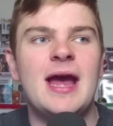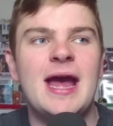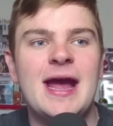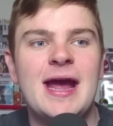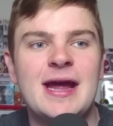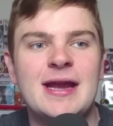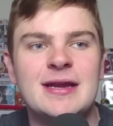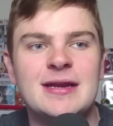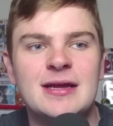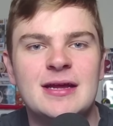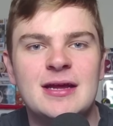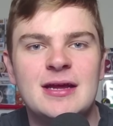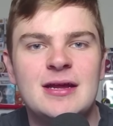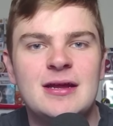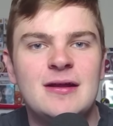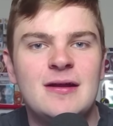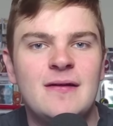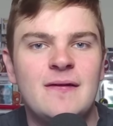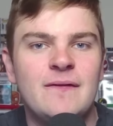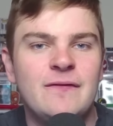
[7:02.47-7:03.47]
and
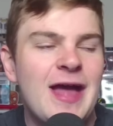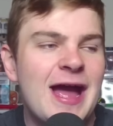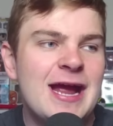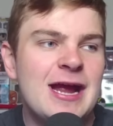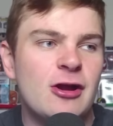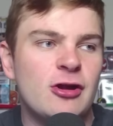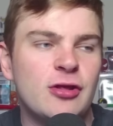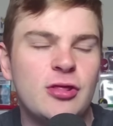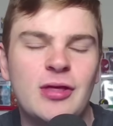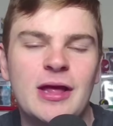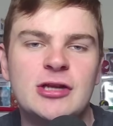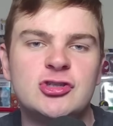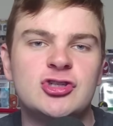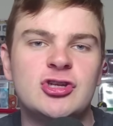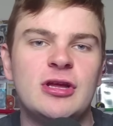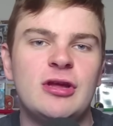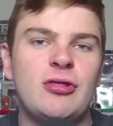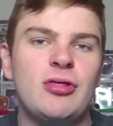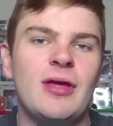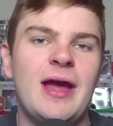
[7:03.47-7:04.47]
they are
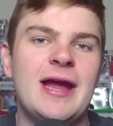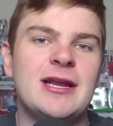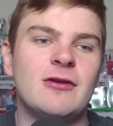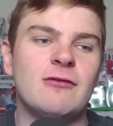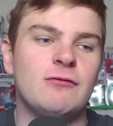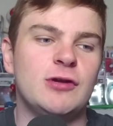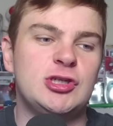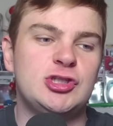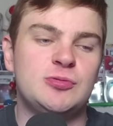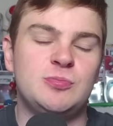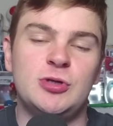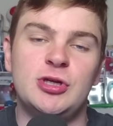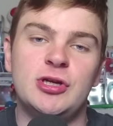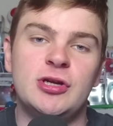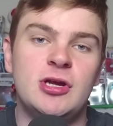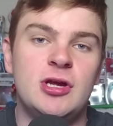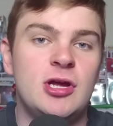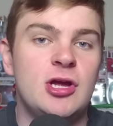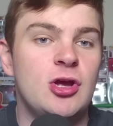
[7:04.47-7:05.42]
essentially saying to Richmond,